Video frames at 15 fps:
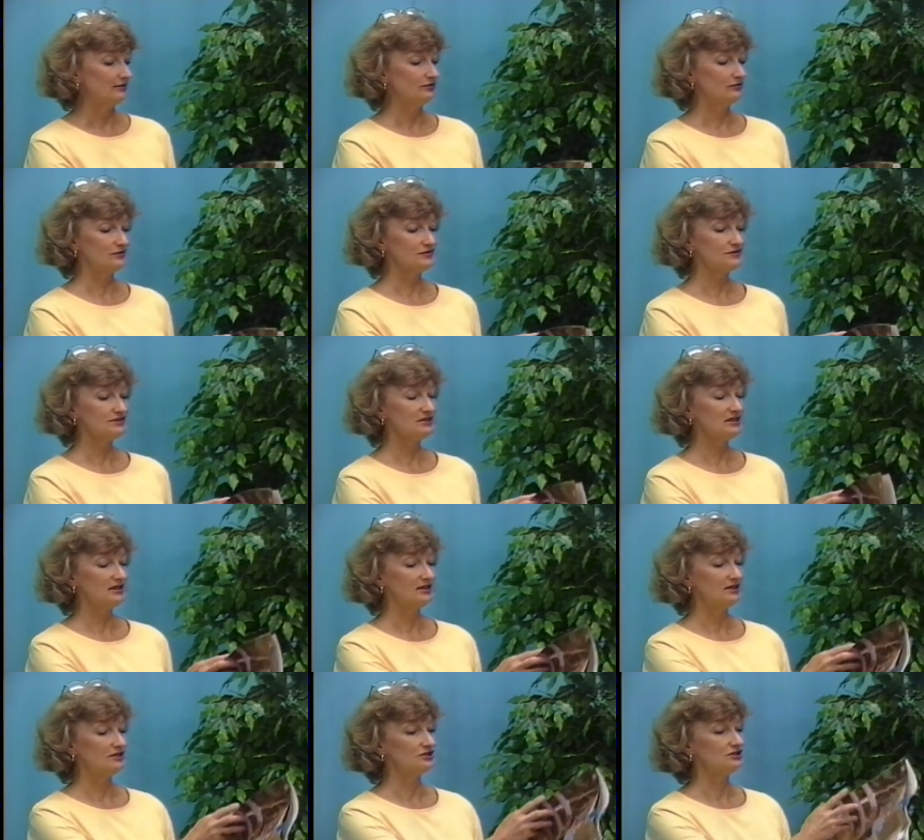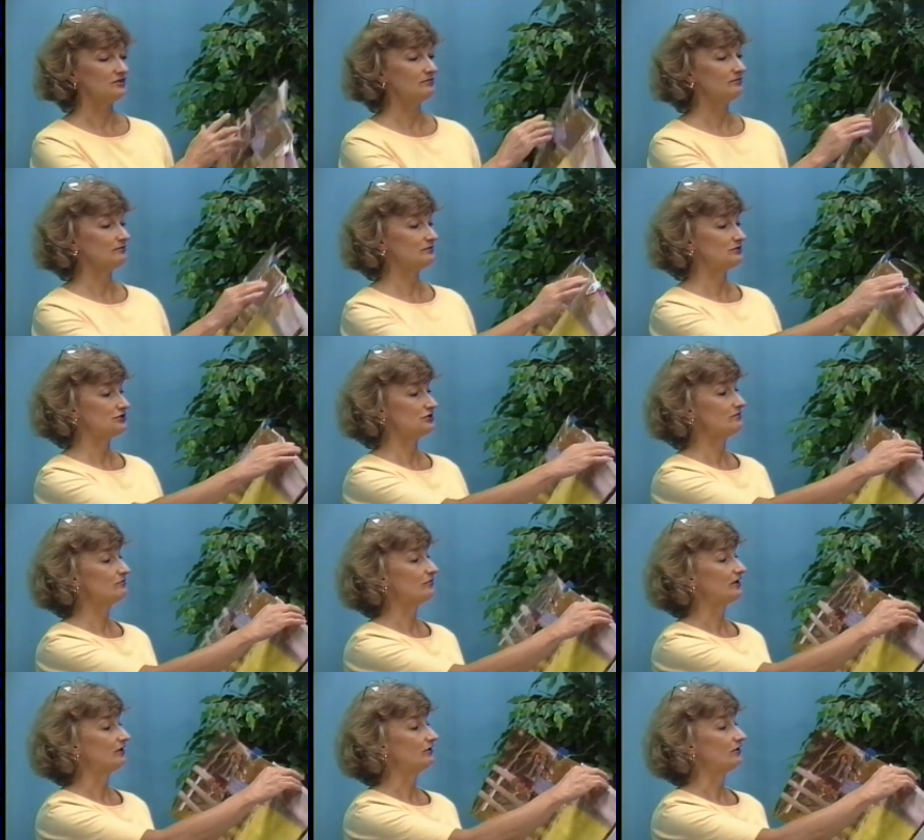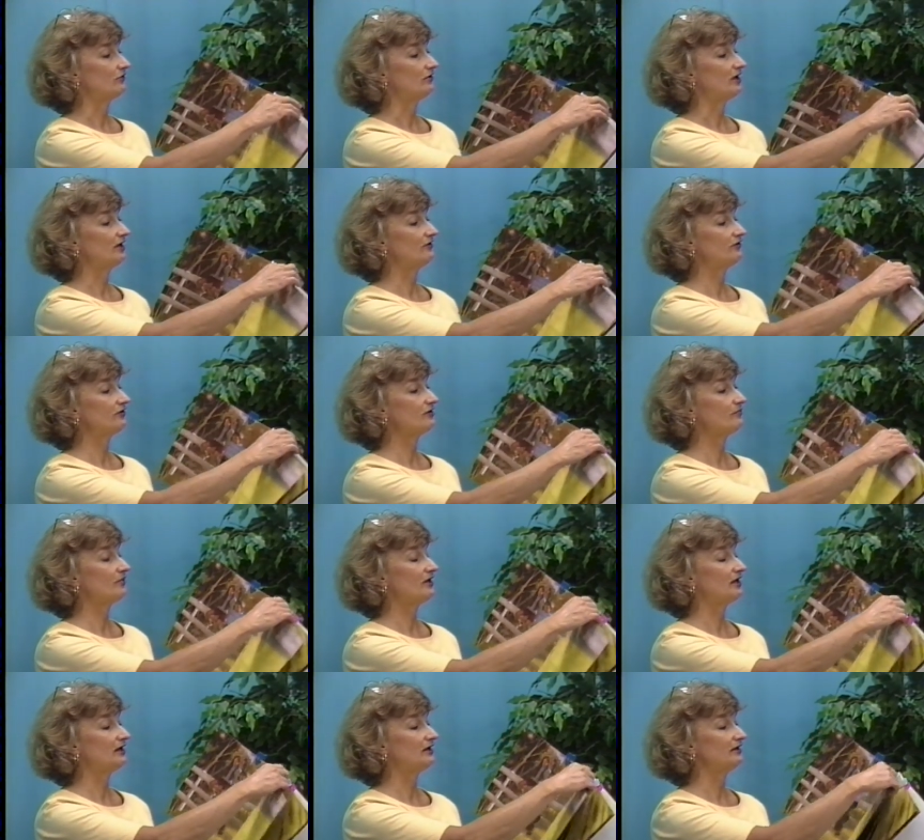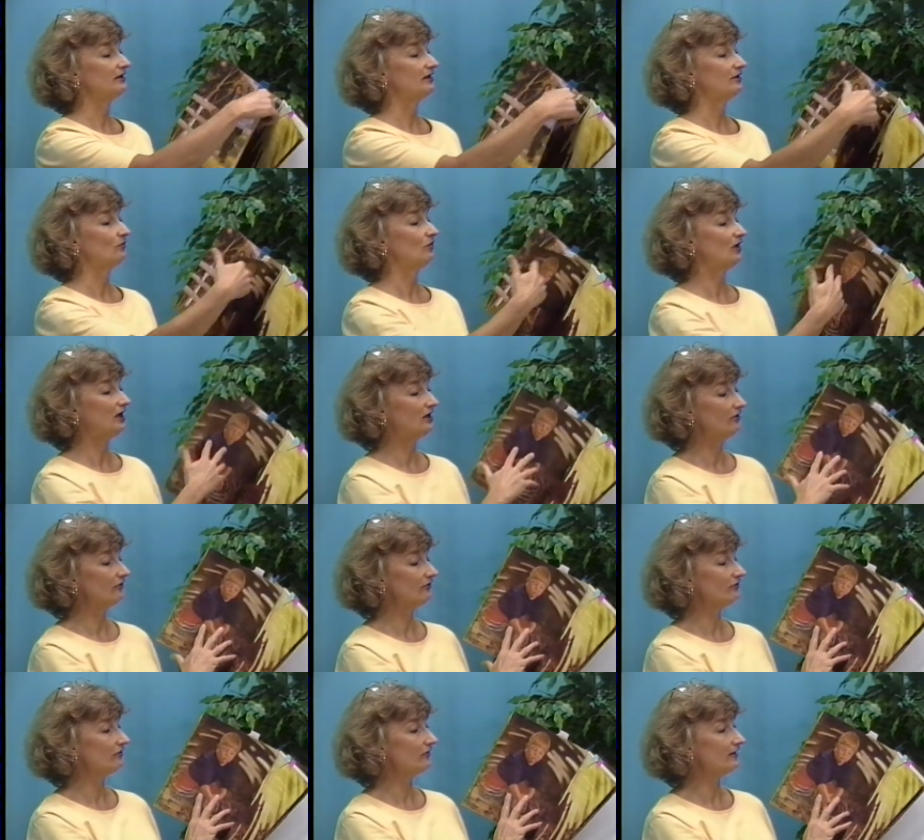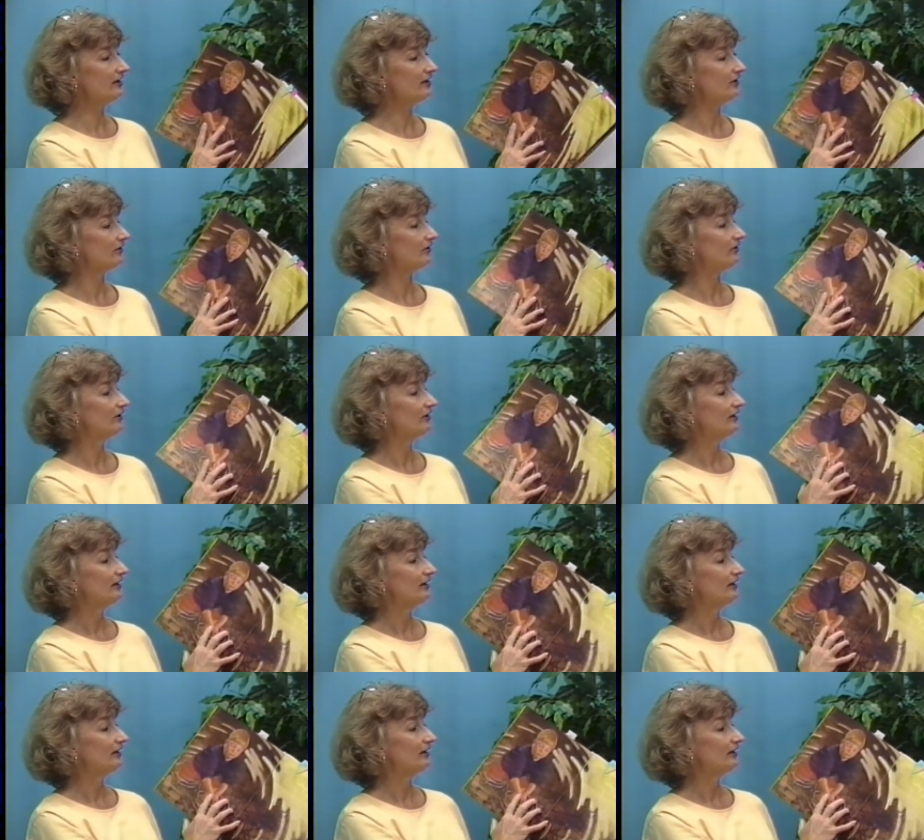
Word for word: Christy and Jim, Jim go down to the pond, and while they're there,